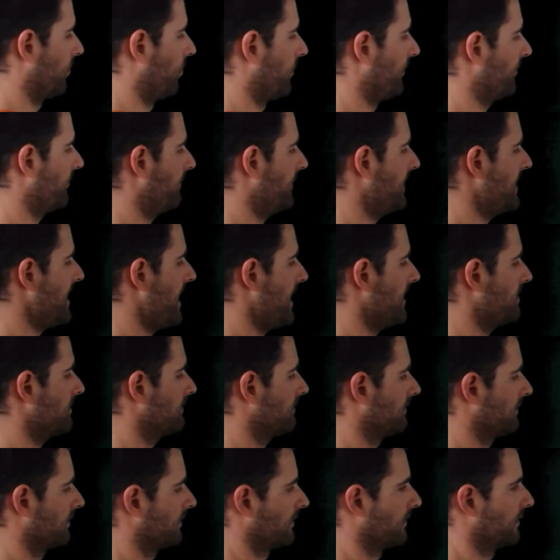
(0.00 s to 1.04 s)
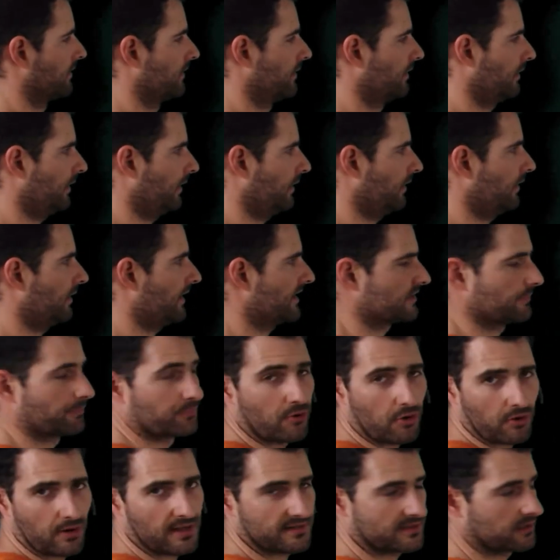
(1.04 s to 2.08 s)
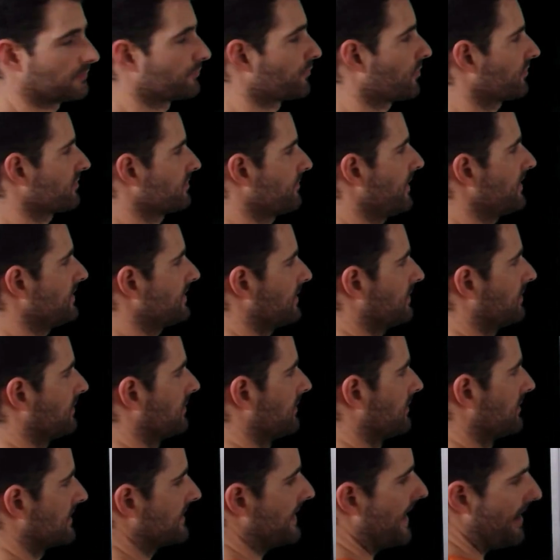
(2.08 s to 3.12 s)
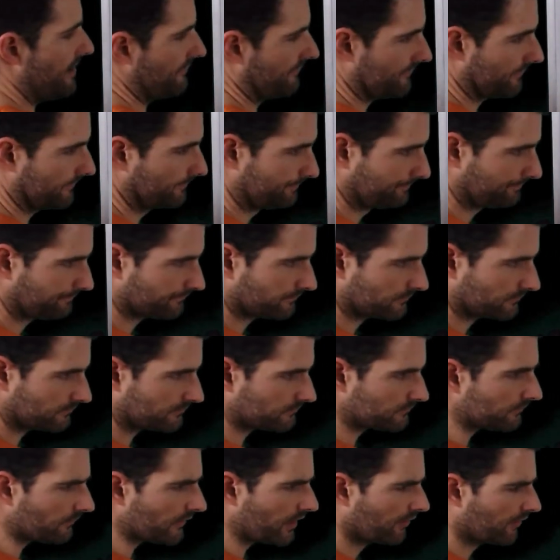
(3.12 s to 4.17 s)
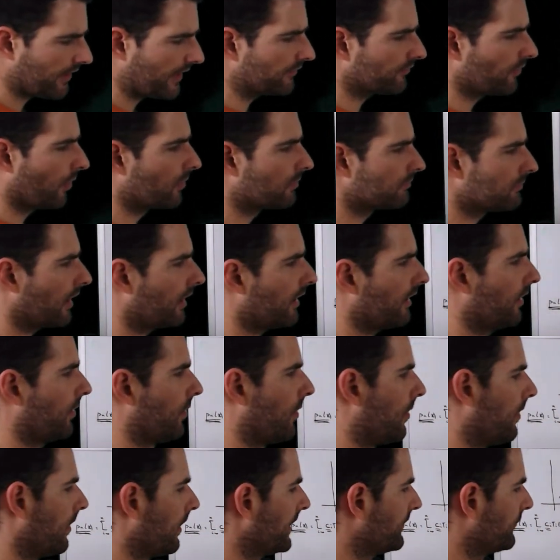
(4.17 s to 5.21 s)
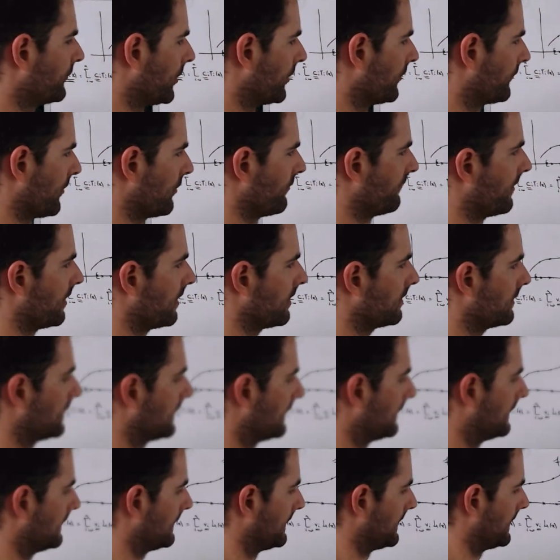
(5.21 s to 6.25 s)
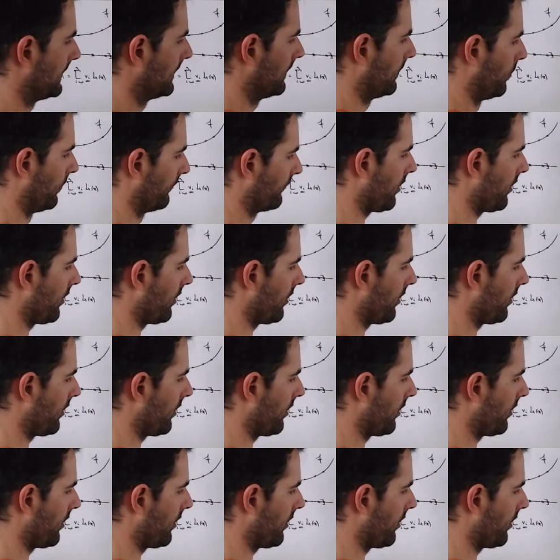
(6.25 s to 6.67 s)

with Pn as an approximator to f. Okay, so all is good so far. We've